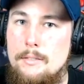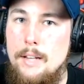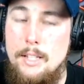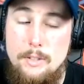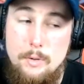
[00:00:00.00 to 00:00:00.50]

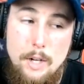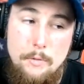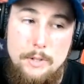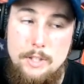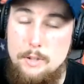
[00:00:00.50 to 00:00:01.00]
And so
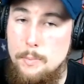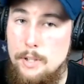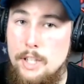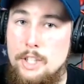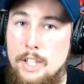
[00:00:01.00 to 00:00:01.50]
Jefferson's
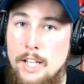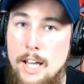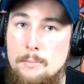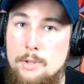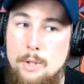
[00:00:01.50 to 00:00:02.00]
prediction
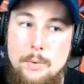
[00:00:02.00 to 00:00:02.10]
came true,